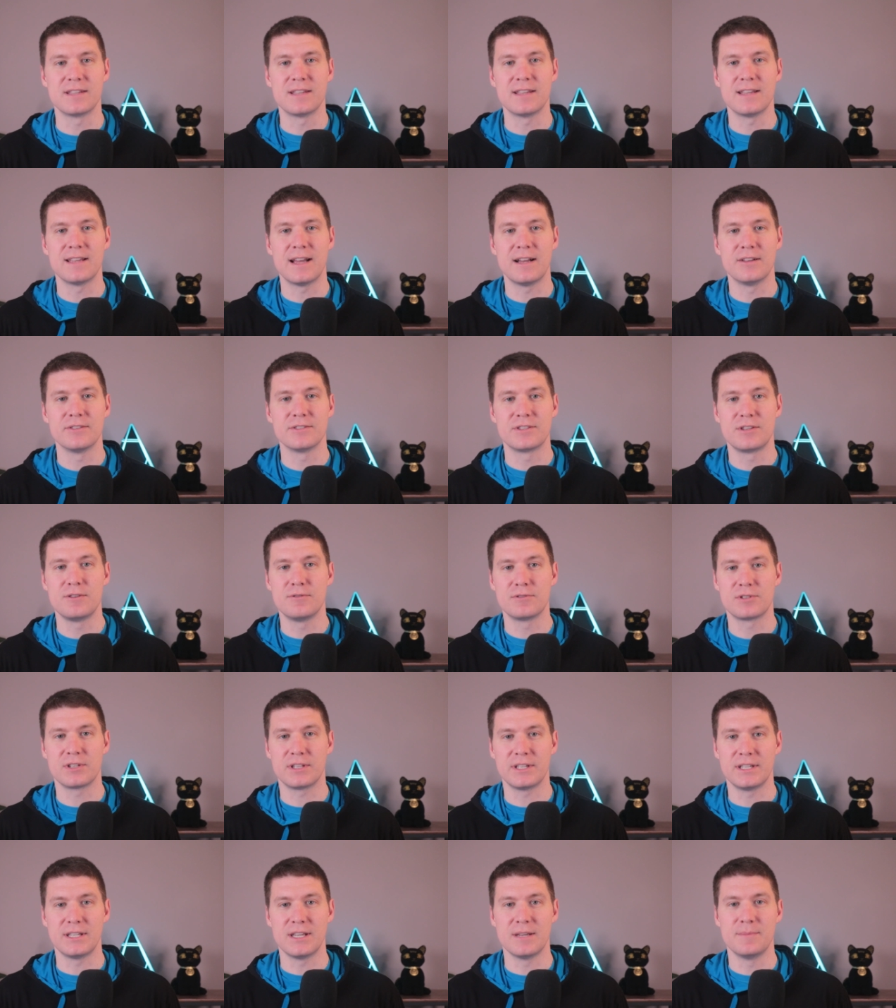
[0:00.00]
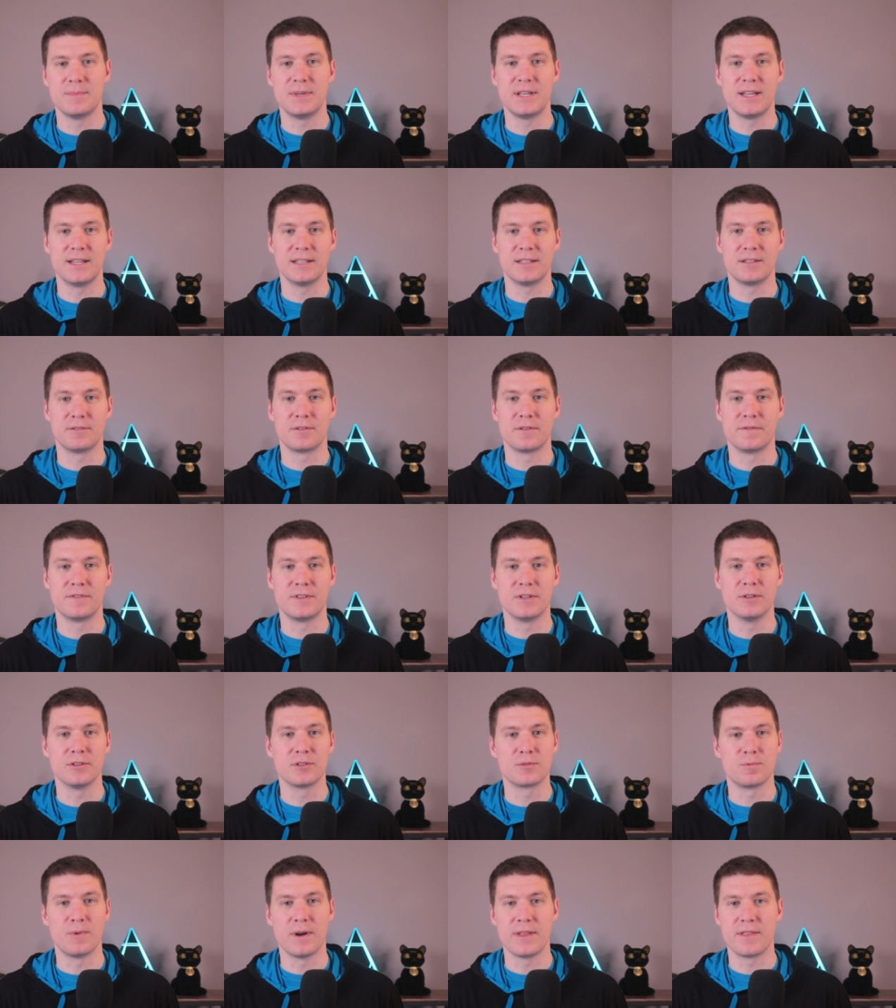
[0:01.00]
The sounds usually immediately
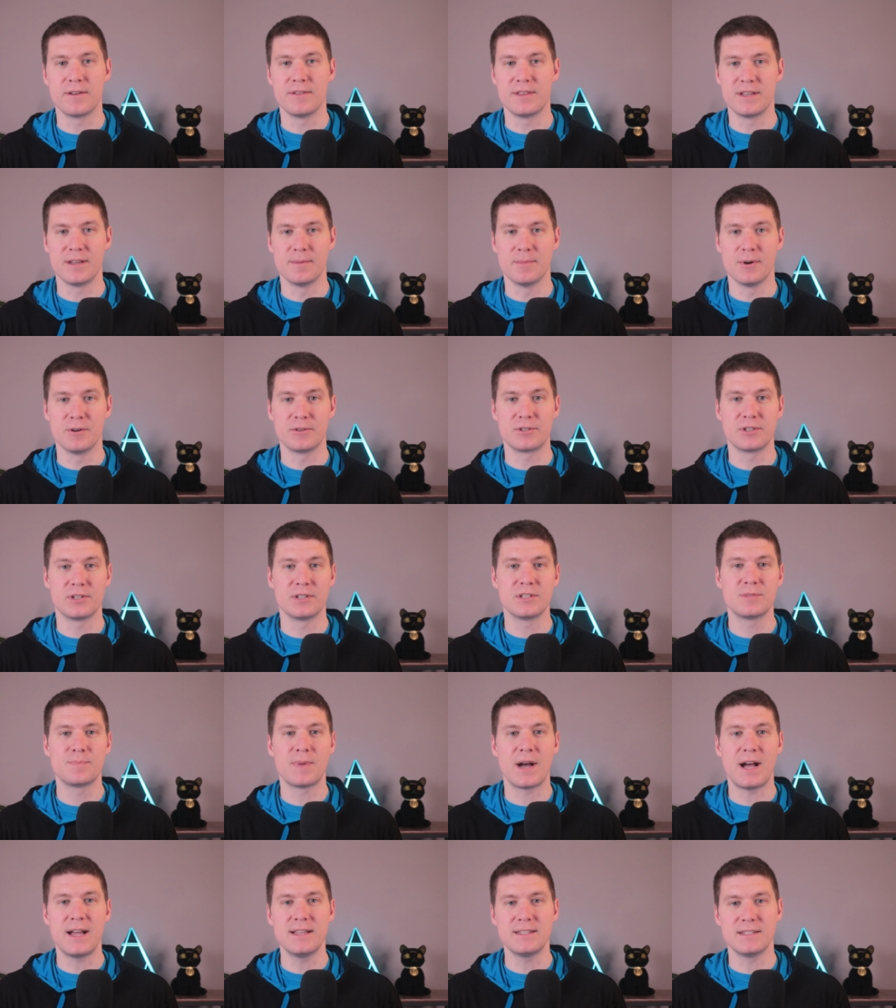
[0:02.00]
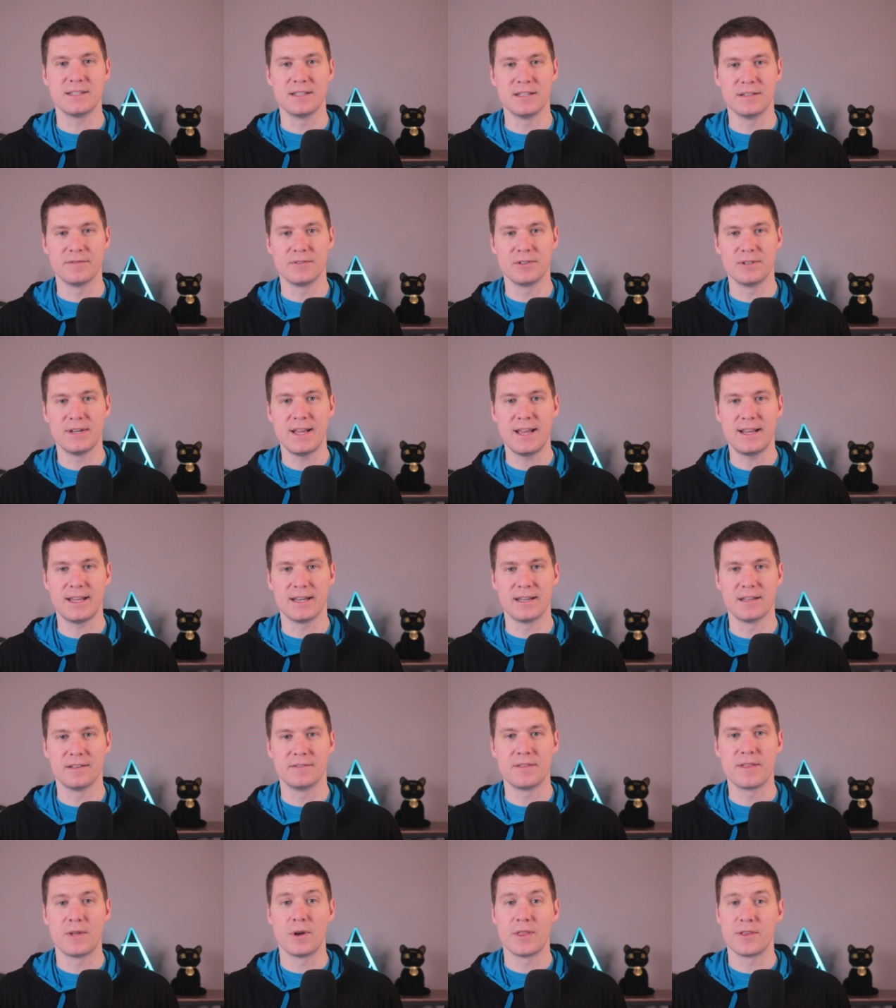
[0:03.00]
reveals whether the emotion is positive or
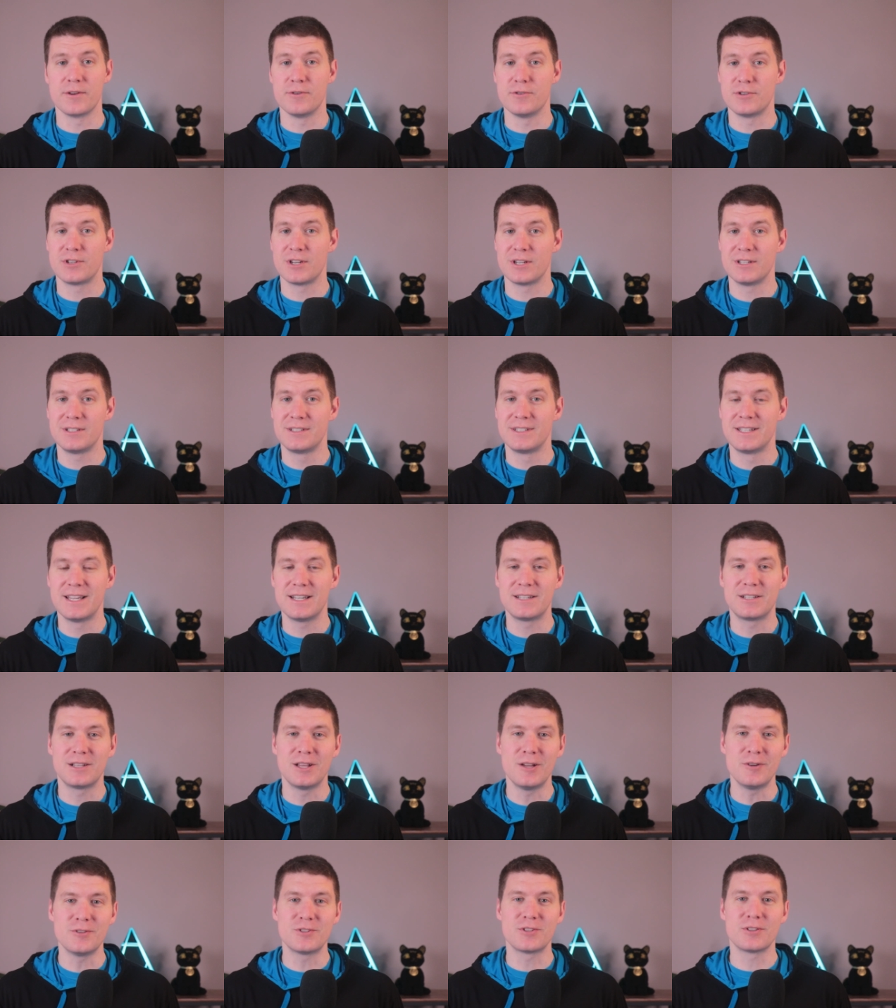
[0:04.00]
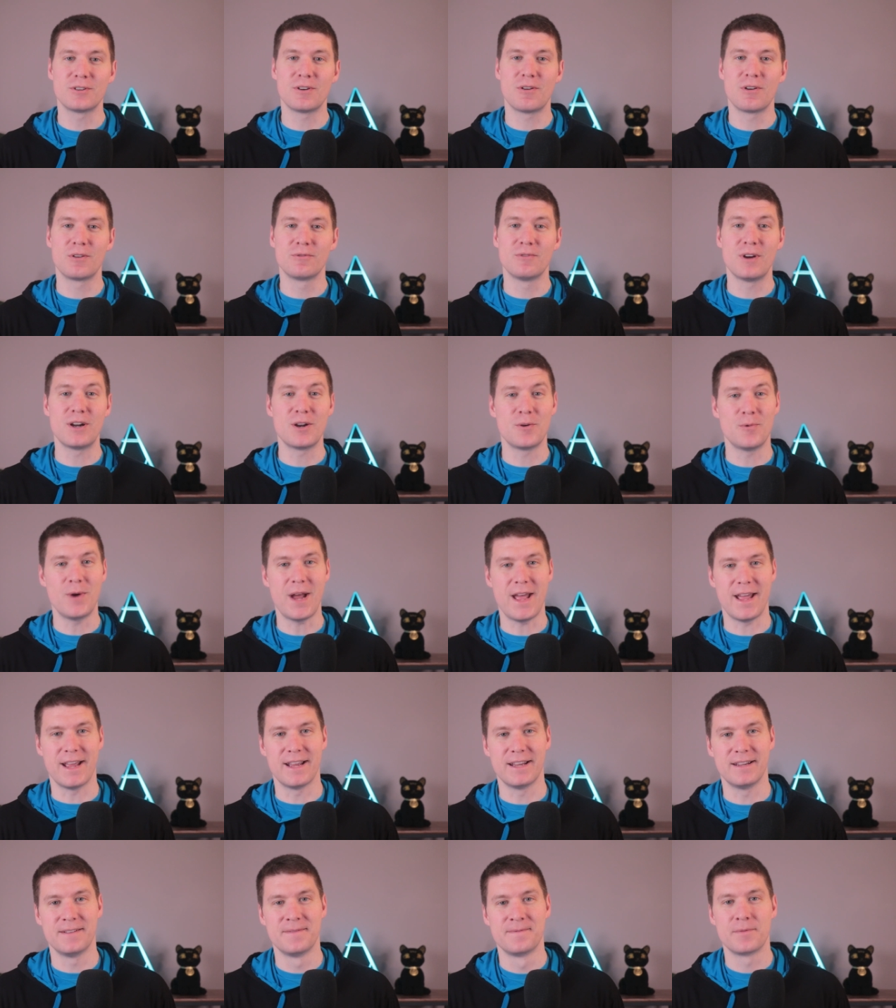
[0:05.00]
negative, whether you should get closer or run
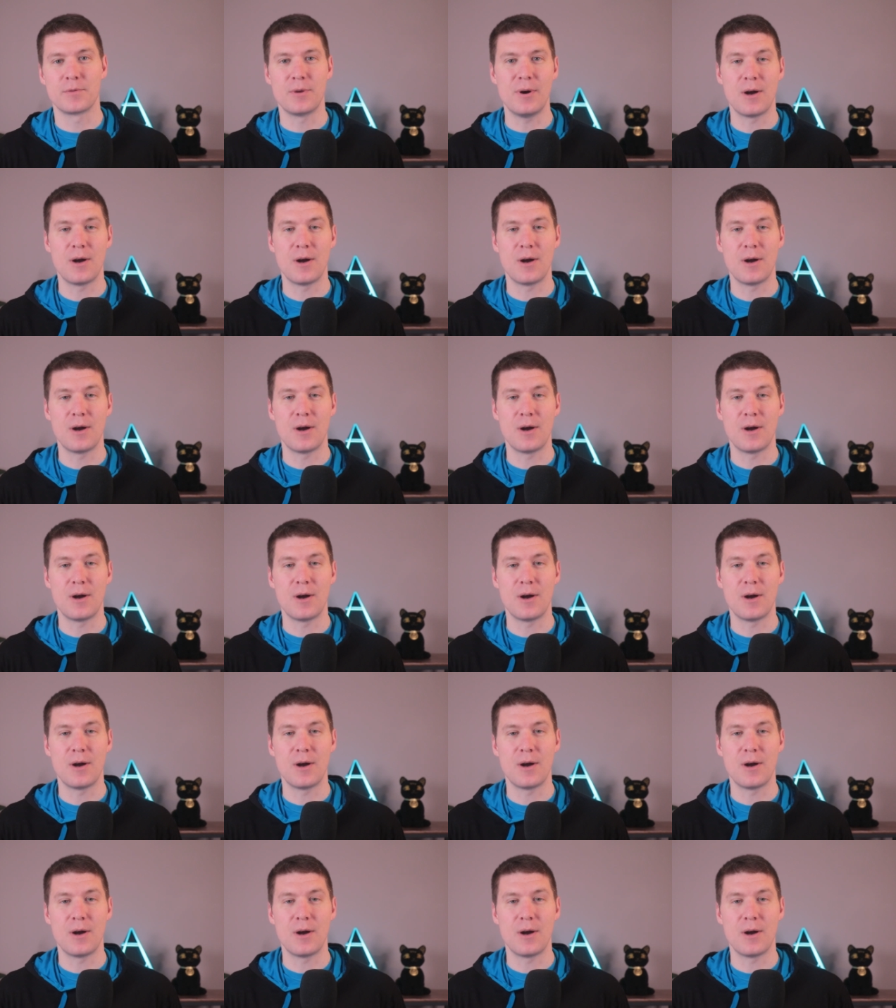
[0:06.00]
away.